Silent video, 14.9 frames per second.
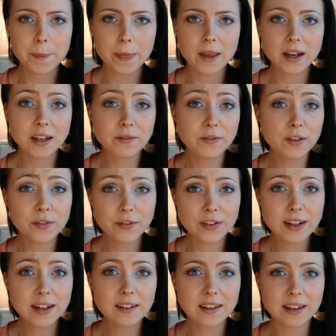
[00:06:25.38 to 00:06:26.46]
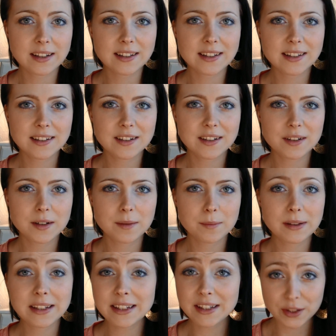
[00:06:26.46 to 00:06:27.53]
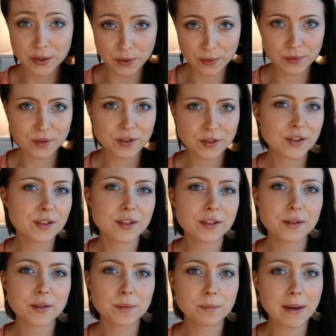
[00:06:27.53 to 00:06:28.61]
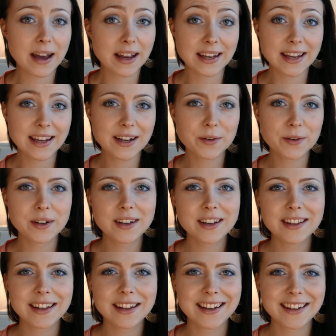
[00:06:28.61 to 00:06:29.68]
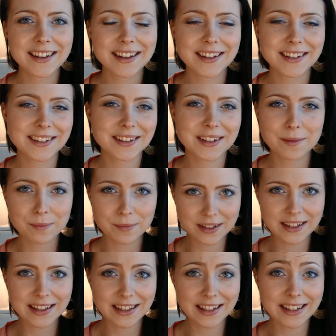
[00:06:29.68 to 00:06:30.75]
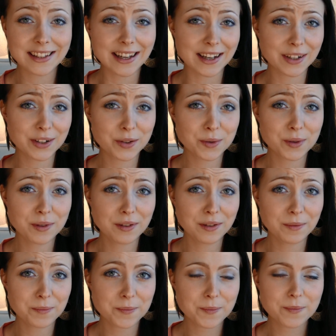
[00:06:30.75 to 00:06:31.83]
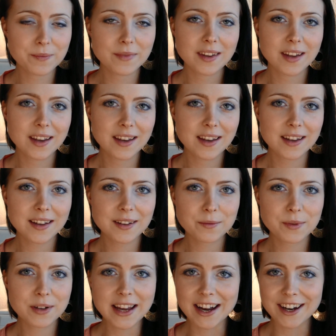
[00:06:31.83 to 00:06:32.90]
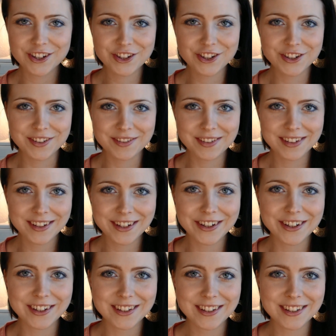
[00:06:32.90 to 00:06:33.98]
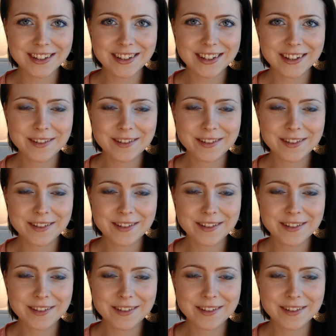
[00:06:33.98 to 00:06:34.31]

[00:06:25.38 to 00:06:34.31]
And if you feel this, please don't panic or anything. It's a completely natural reaction, because